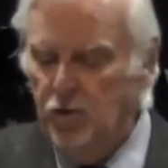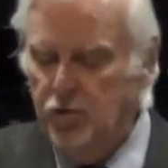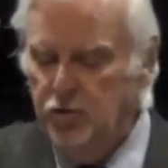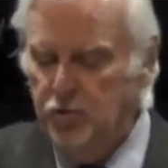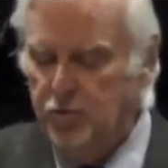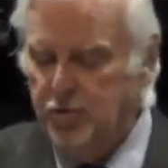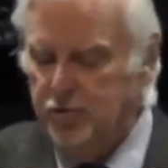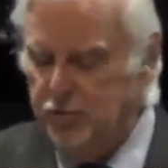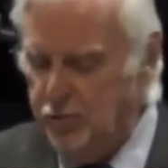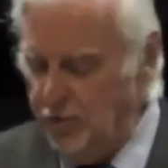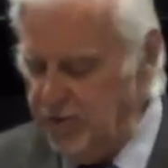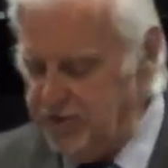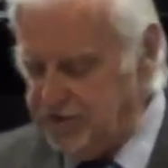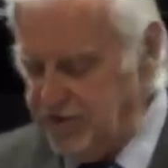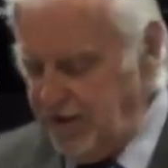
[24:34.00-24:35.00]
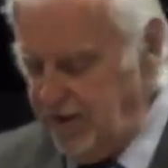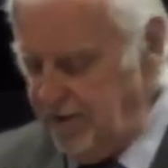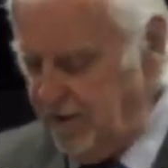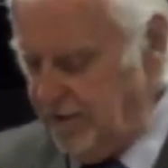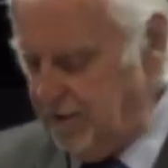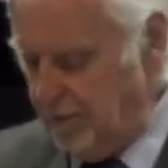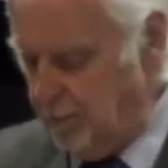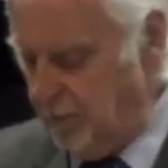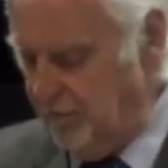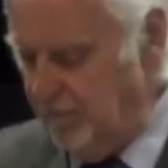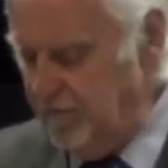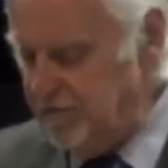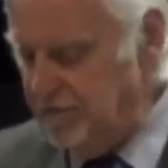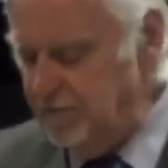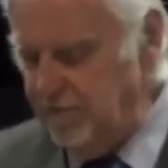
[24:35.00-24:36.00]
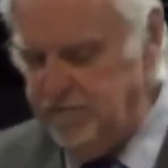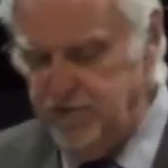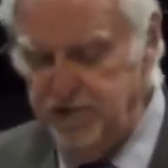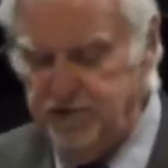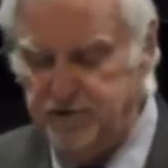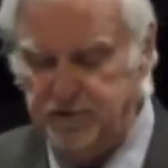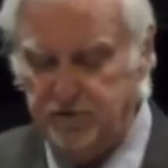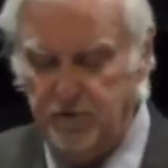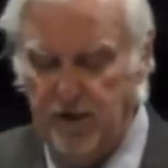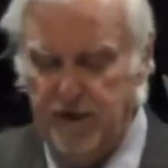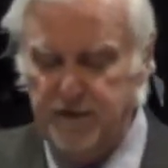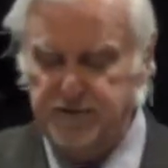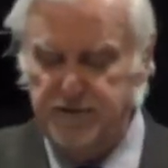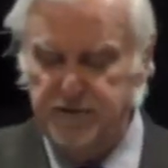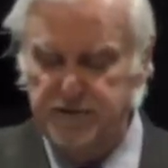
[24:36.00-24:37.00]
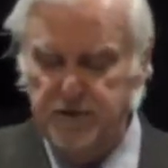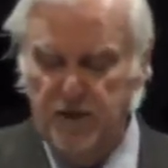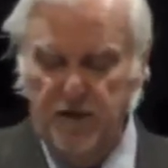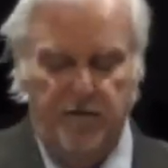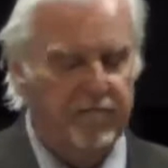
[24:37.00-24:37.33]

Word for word: You can truly say that the provision of Jesus Christ is